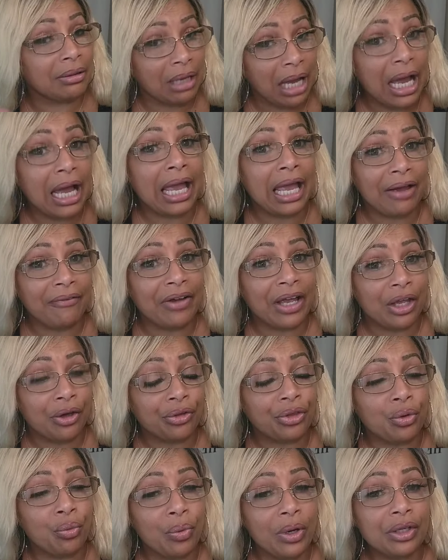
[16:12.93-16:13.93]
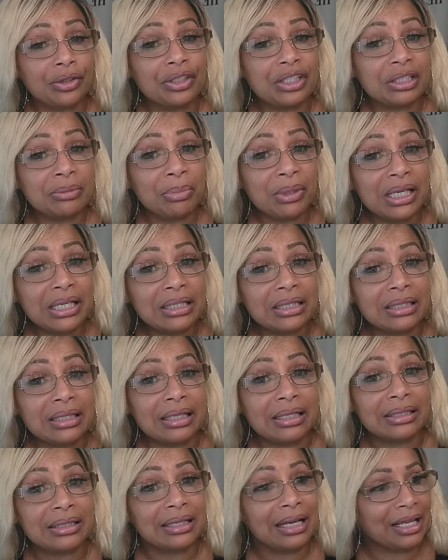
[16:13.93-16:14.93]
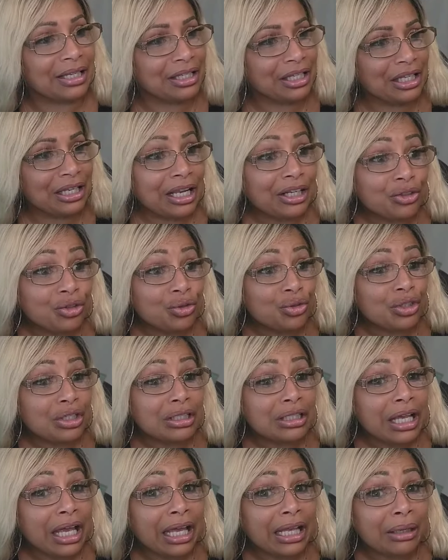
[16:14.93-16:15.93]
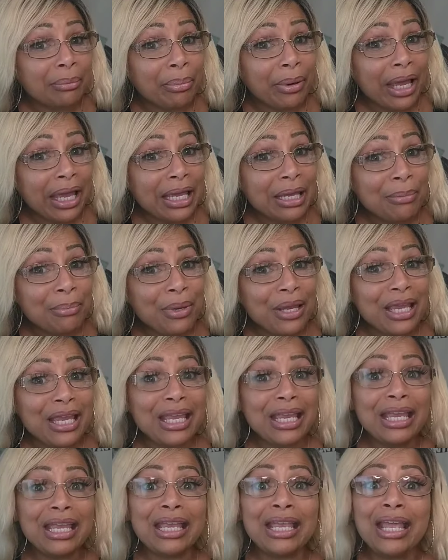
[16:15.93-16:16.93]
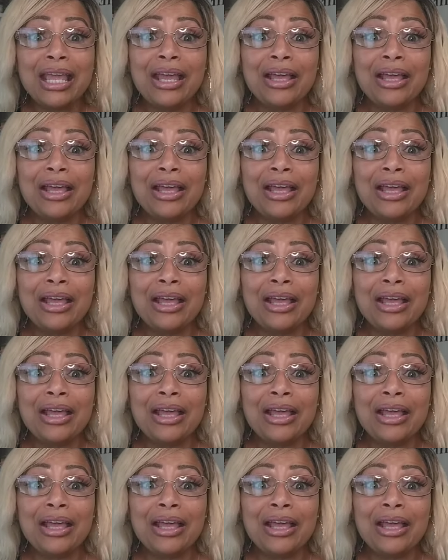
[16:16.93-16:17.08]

I have a health and wellness business, and I see that you just had a baby.